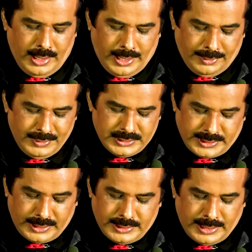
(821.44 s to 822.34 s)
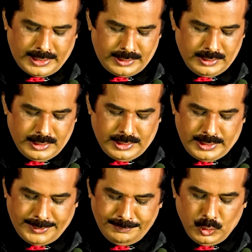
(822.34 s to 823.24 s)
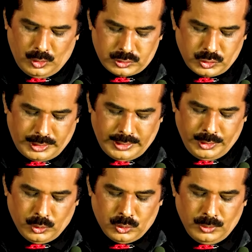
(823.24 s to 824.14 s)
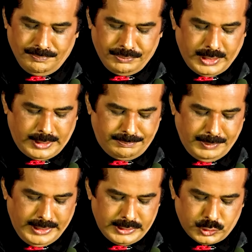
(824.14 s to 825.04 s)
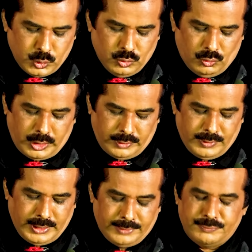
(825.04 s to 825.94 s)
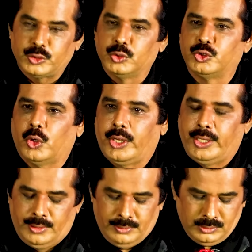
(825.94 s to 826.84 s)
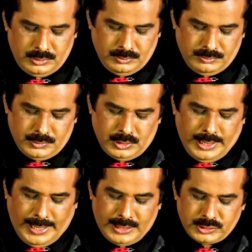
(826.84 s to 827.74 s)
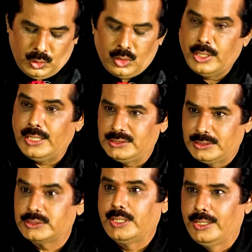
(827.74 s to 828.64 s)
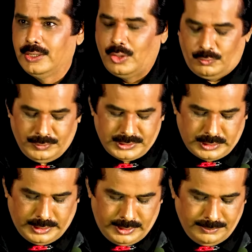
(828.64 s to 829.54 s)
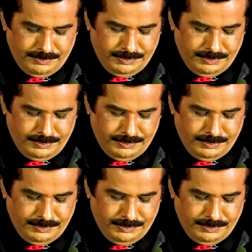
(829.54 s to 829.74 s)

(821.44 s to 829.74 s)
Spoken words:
Having said that, let me also tell you that please do whatever gives you joy, as long as it's legal, obviously,